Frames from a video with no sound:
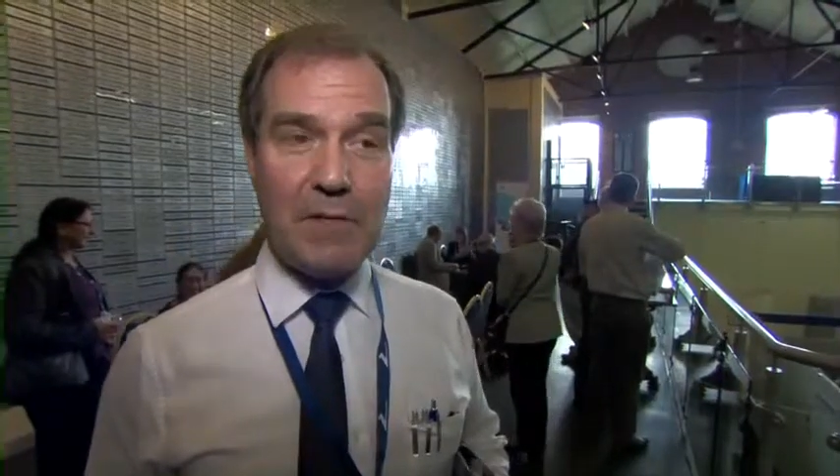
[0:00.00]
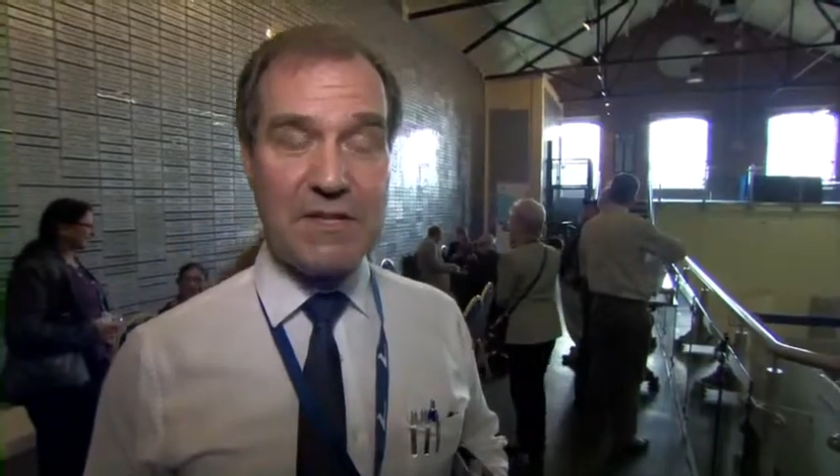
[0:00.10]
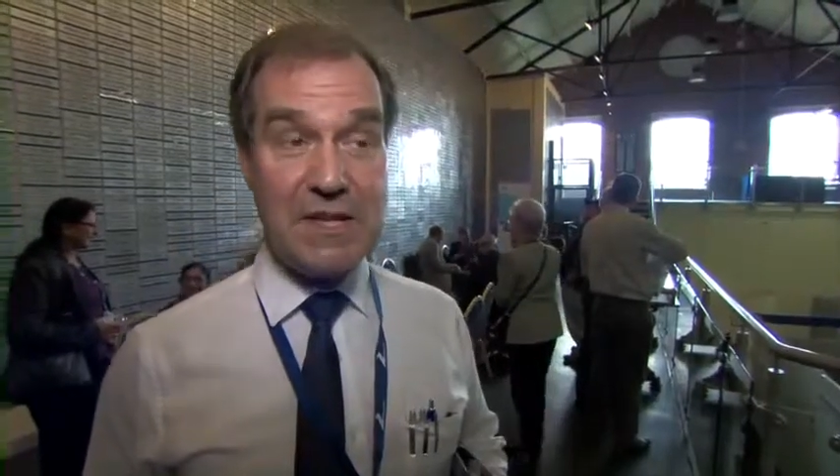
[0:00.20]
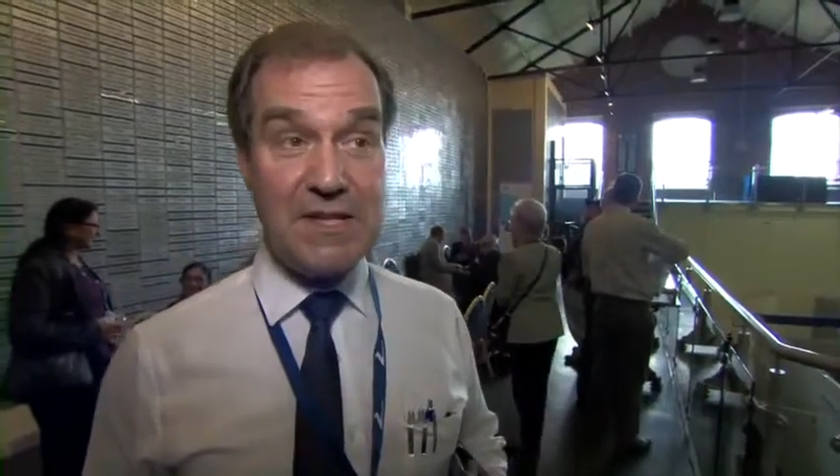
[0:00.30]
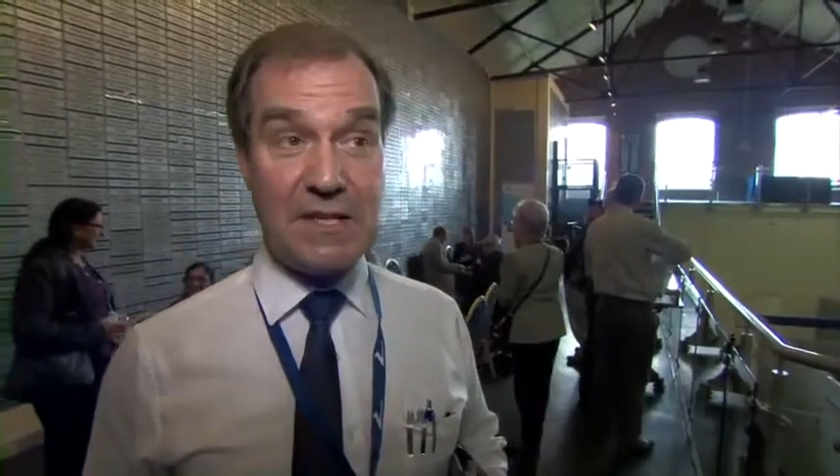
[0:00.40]

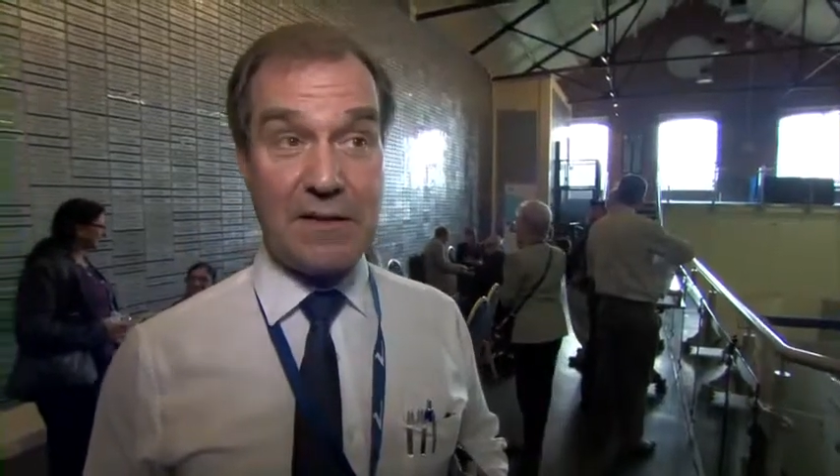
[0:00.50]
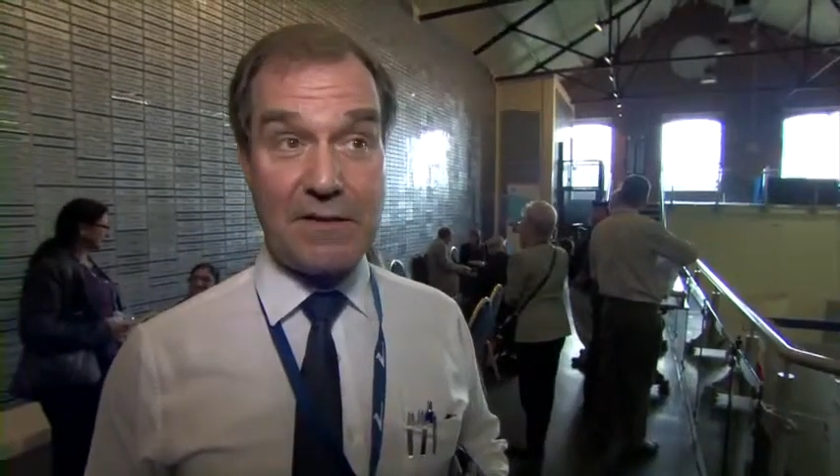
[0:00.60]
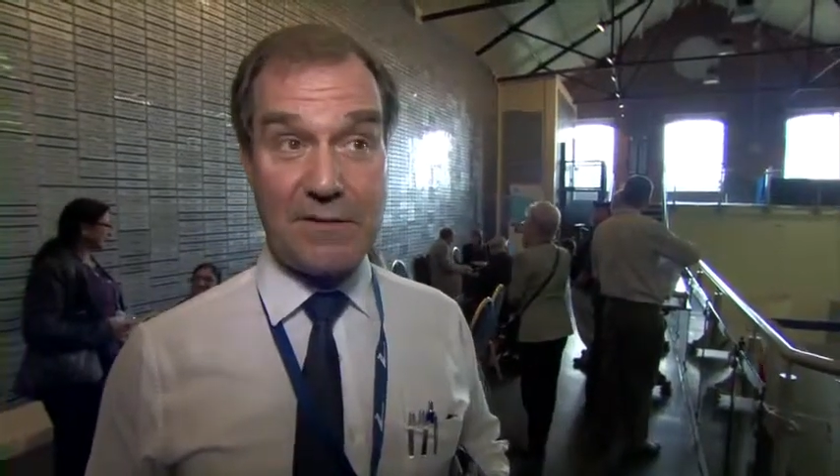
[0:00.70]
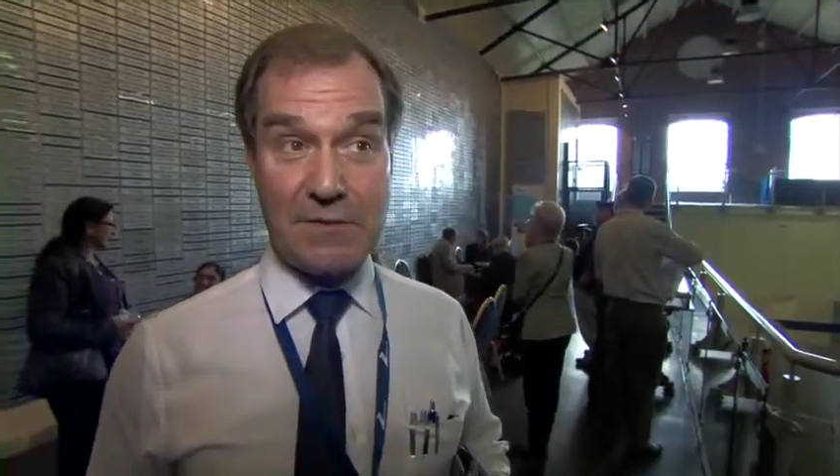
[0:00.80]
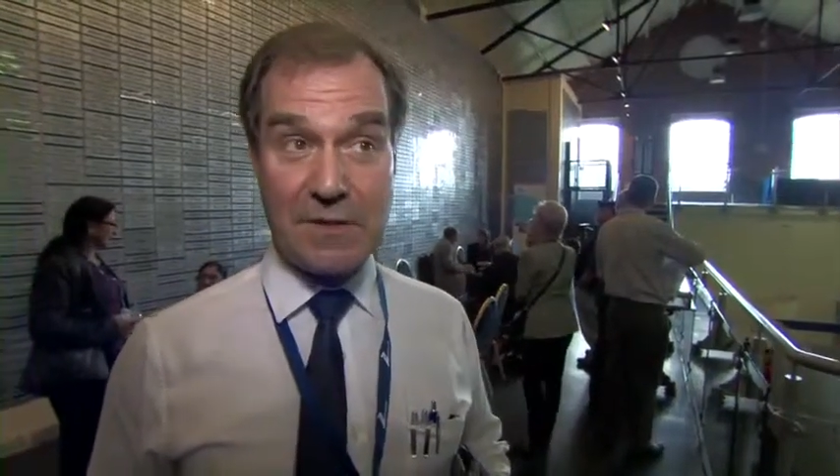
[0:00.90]
much easier than
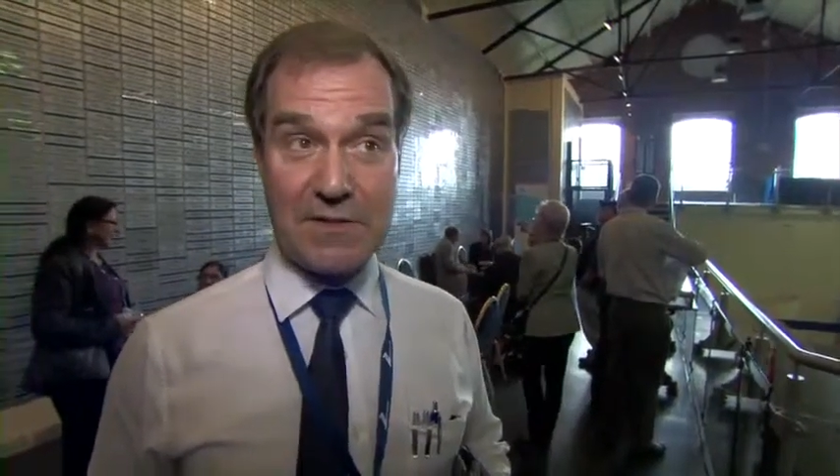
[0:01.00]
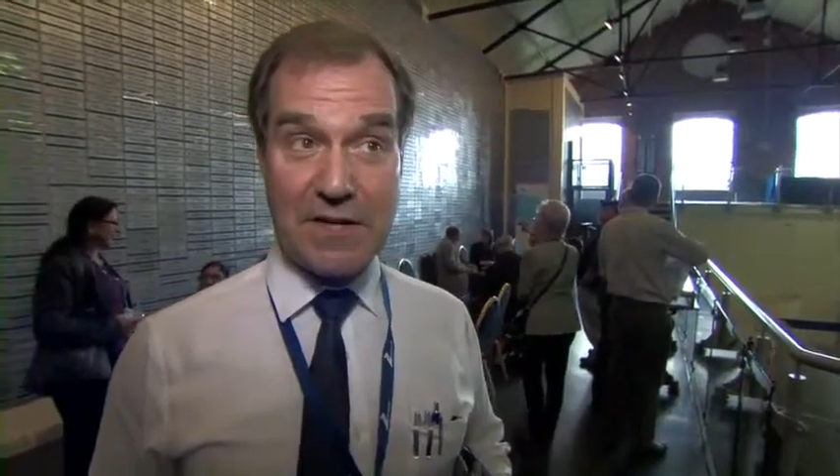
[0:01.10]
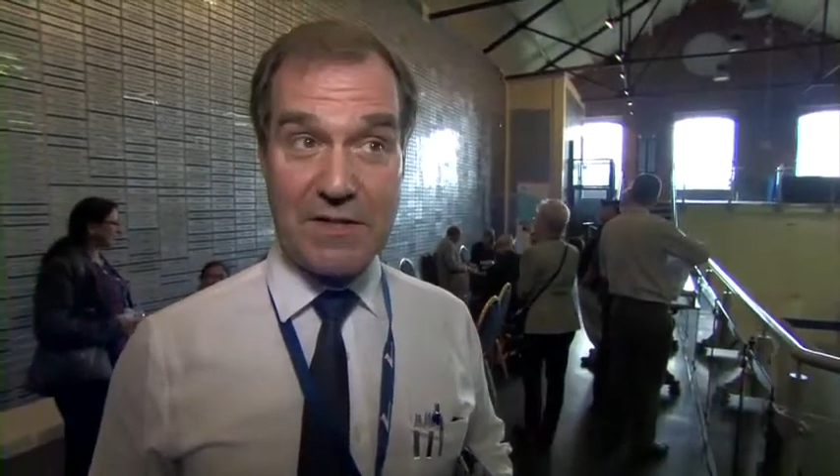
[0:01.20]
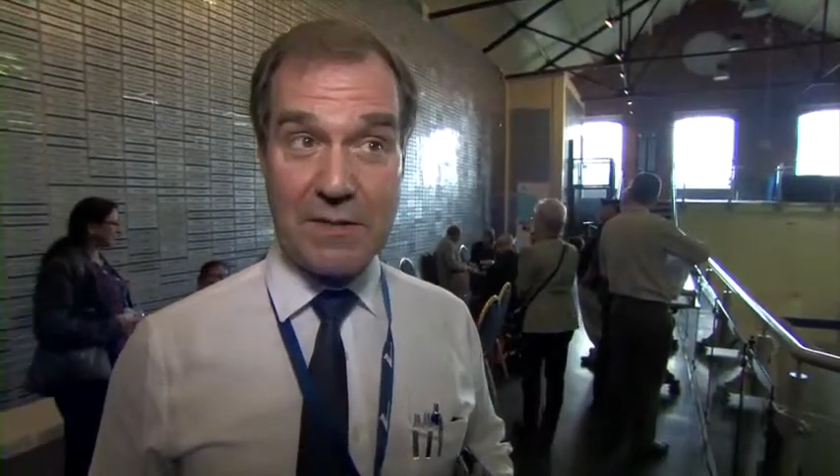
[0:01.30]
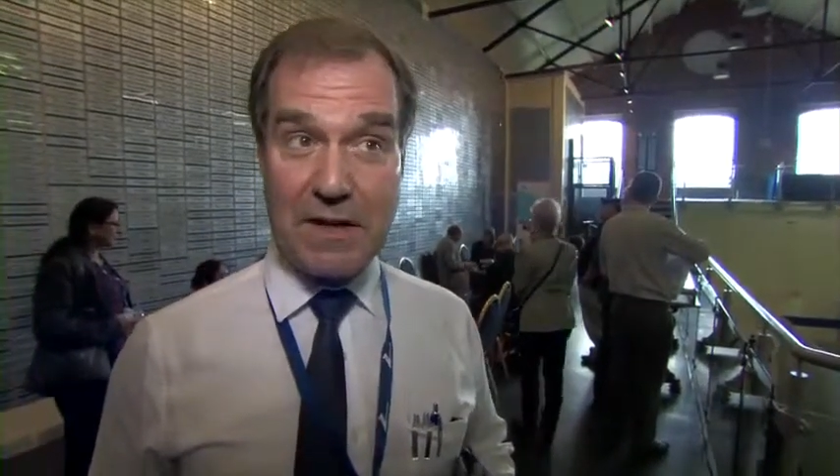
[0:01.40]
I thought it was
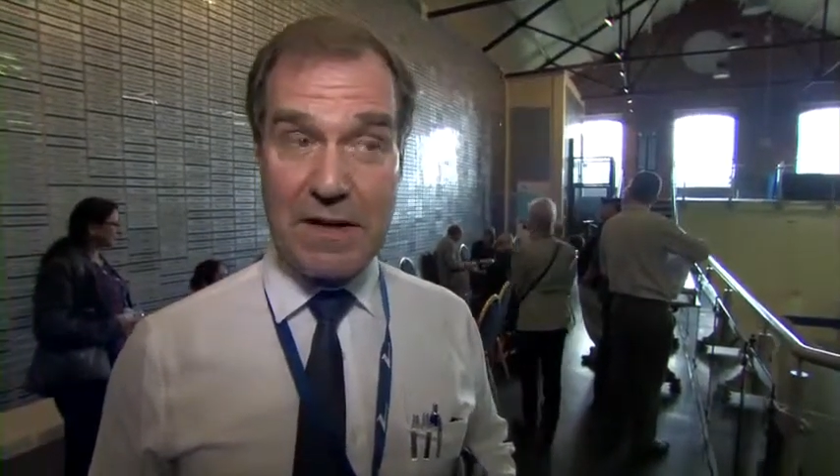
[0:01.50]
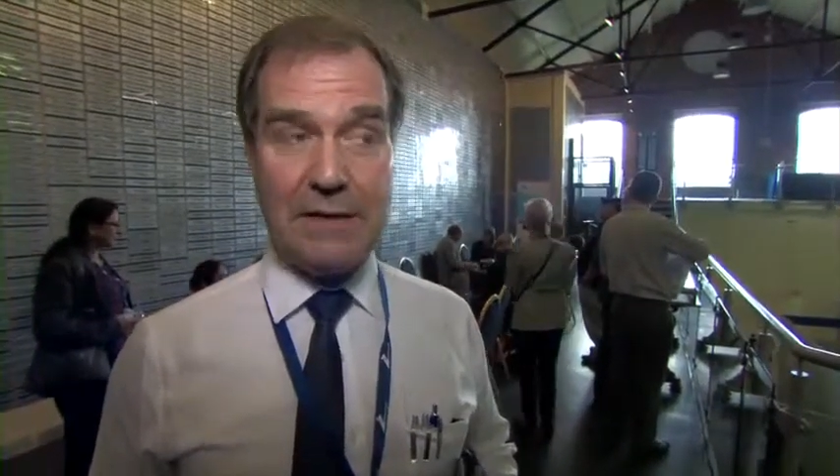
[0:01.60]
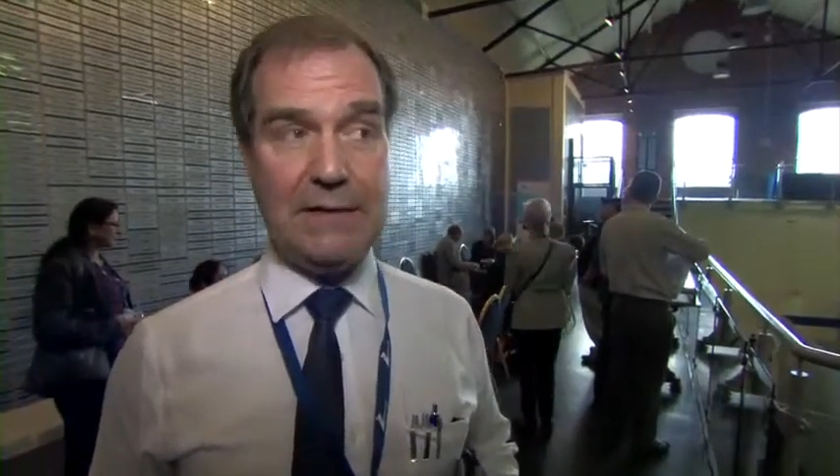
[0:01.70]
going to be.